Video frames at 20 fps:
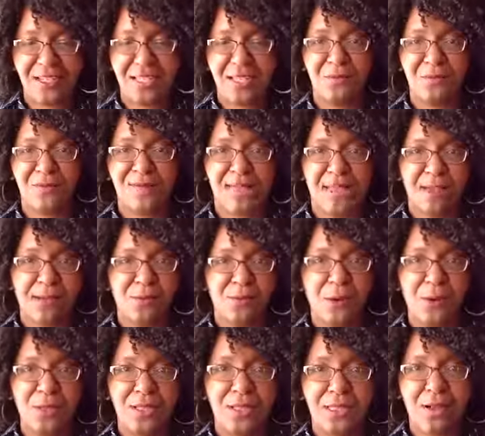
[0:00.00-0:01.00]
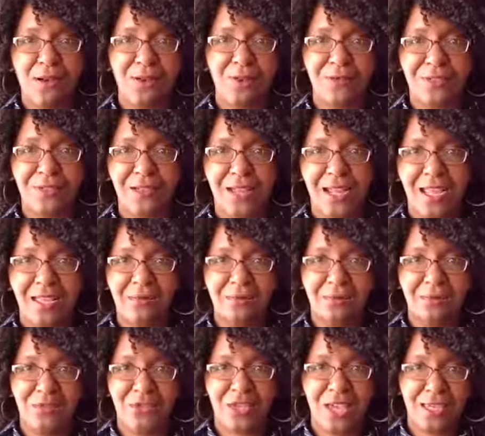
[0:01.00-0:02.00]
he was like rolling over
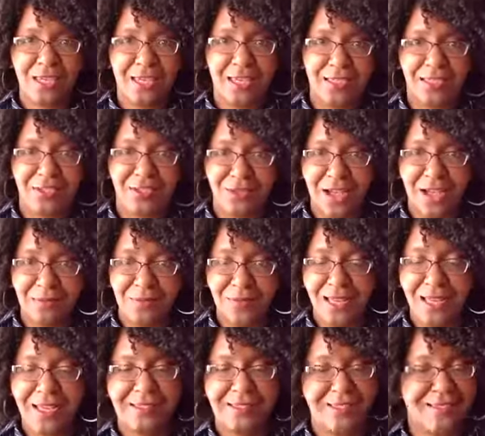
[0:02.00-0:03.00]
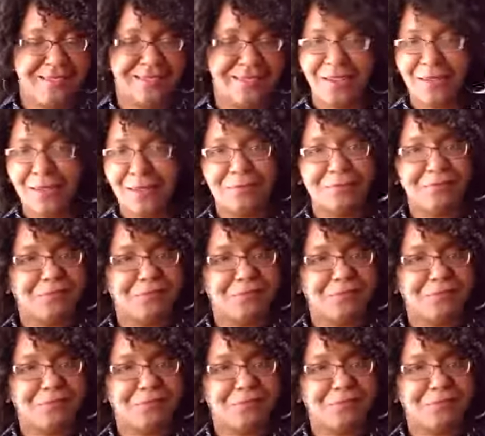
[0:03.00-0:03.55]
and shaking the tripod. And so